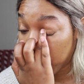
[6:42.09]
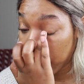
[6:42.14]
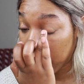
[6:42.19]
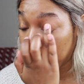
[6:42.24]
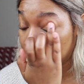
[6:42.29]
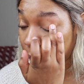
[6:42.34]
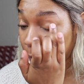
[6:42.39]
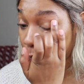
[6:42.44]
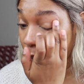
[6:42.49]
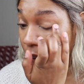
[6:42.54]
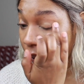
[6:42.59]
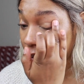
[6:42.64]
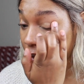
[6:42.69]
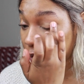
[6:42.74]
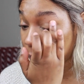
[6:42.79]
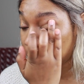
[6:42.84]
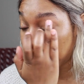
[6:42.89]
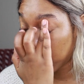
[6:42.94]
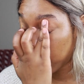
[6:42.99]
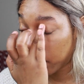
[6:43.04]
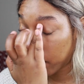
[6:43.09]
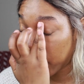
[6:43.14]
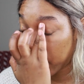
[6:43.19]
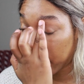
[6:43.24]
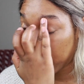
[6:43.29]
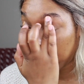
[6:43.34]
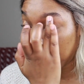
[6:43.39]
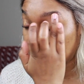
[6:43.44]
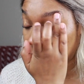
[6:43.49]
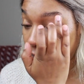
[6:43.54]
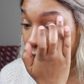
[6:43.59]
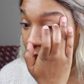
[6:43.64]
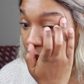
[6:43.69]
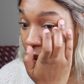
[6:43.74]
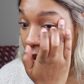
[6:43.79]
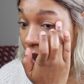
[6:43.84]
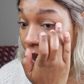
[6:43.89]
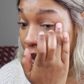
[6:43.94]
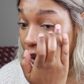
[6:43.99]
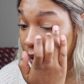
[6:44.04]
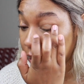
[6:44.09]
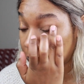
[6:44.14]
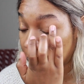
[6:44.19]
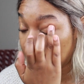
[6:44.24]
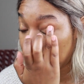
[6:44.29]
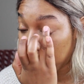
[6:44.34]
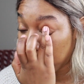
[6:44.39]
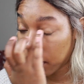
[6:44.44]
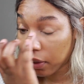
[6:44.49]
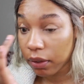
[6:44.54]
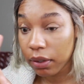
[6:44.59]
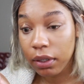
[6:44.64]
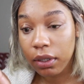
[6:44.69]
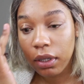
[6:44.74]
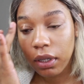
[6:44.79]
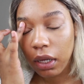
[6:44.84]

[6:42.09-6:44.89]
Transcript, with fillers: but if I'm going to be wearing, you know, eyeshadow,